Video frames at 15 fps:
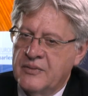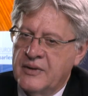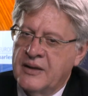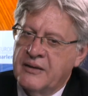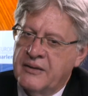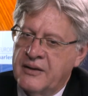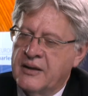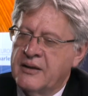
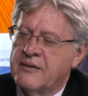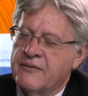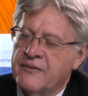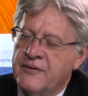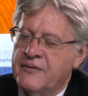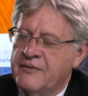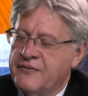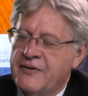I think
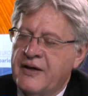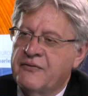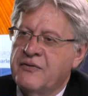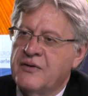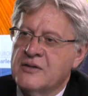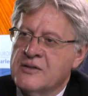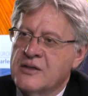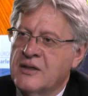5
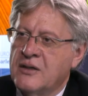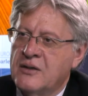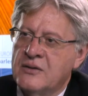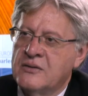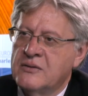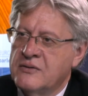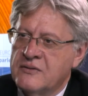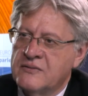years
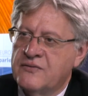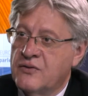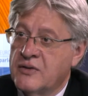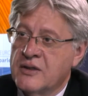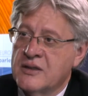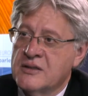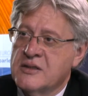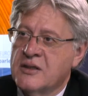ago, 4
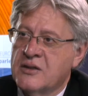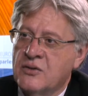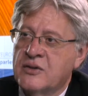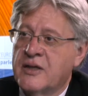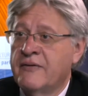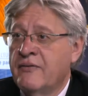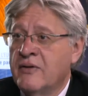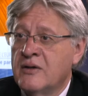years ago,
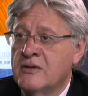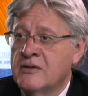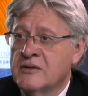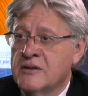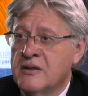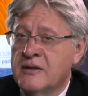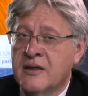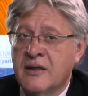there
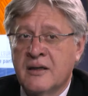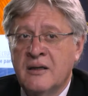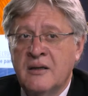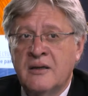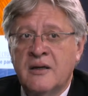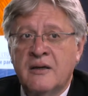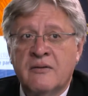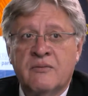
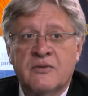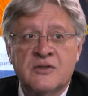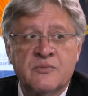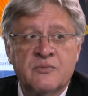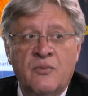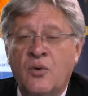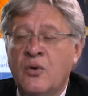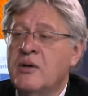was
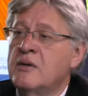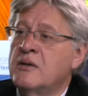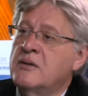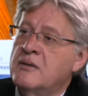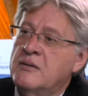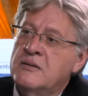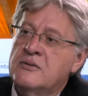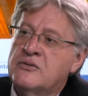more
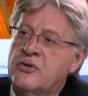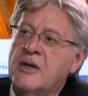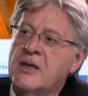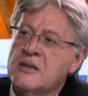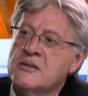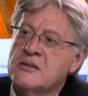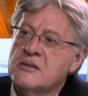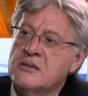
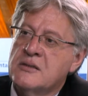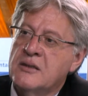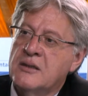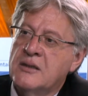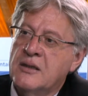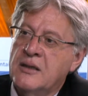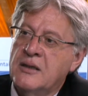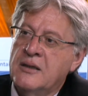trust
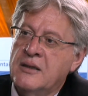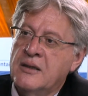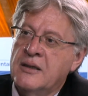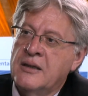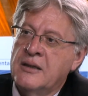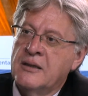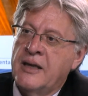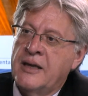
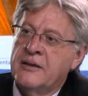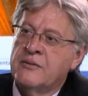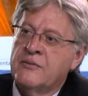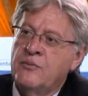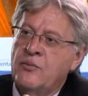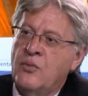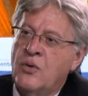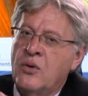and
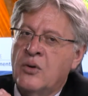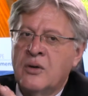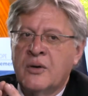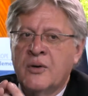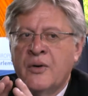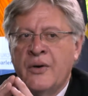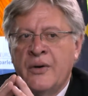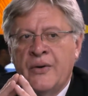more